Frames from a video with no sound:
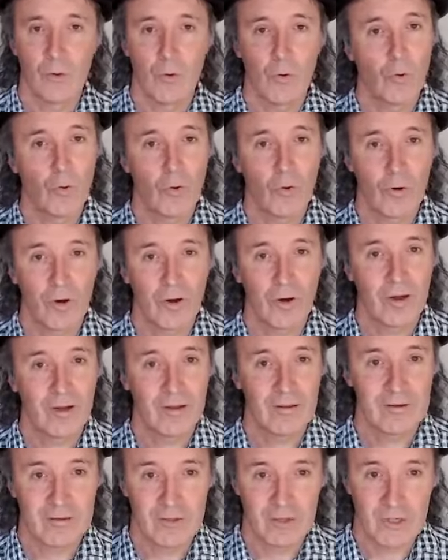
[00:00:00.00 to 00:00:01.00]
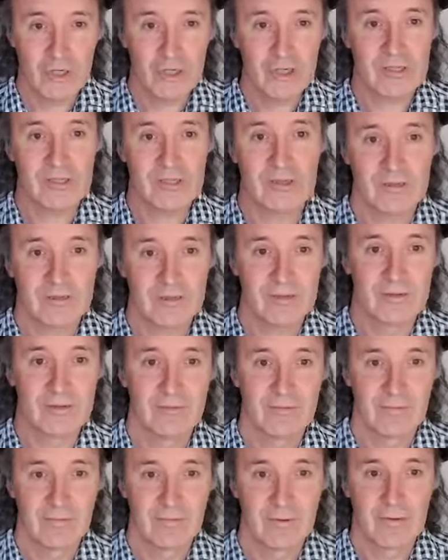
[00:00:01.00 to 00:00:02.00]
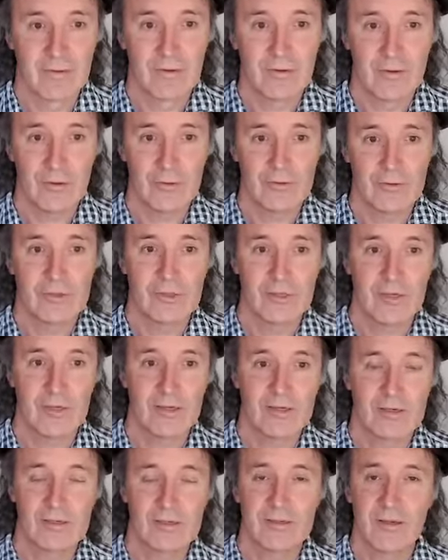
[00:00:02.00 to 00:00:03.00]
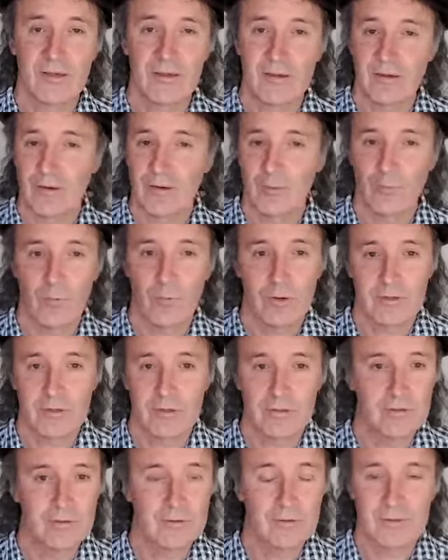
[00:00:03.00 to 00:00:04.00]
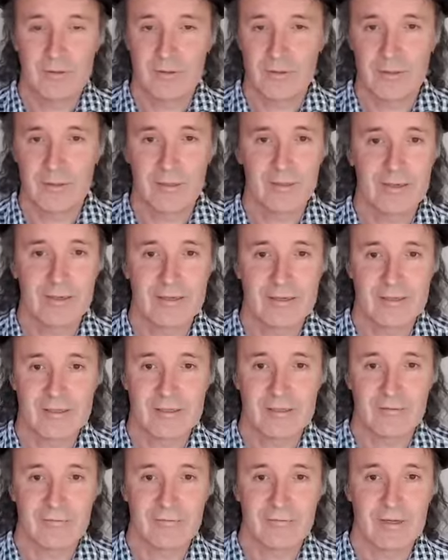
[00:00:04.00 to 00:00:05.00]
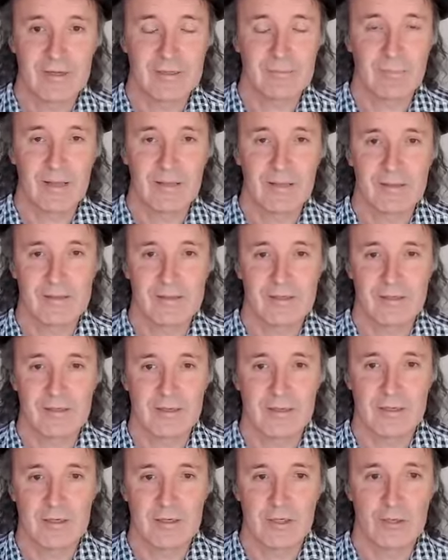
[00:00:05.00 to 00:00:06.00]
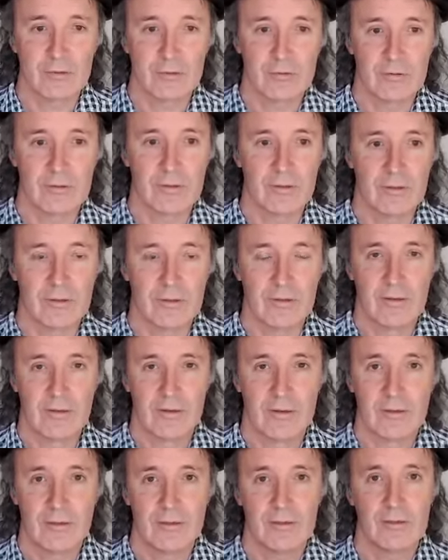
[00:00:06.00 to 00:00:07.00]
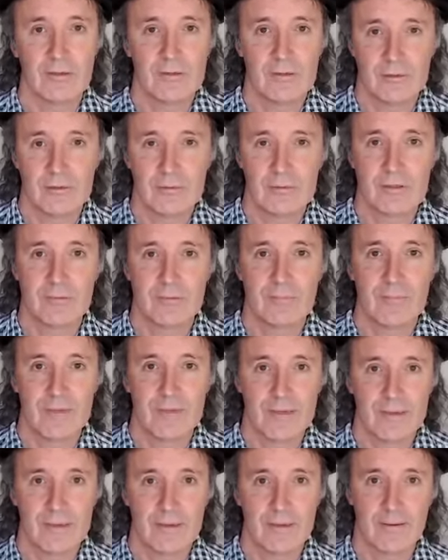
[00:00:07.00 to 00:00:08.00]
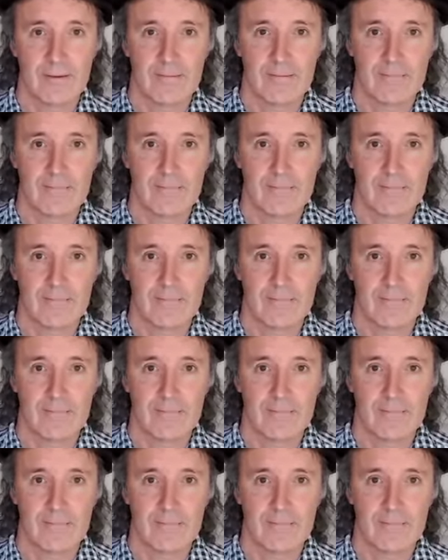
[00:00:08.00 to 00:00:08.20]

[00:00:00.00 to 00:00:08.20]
Or Jesus, who says, "What you do to the least of these Palestinian children, you do to me."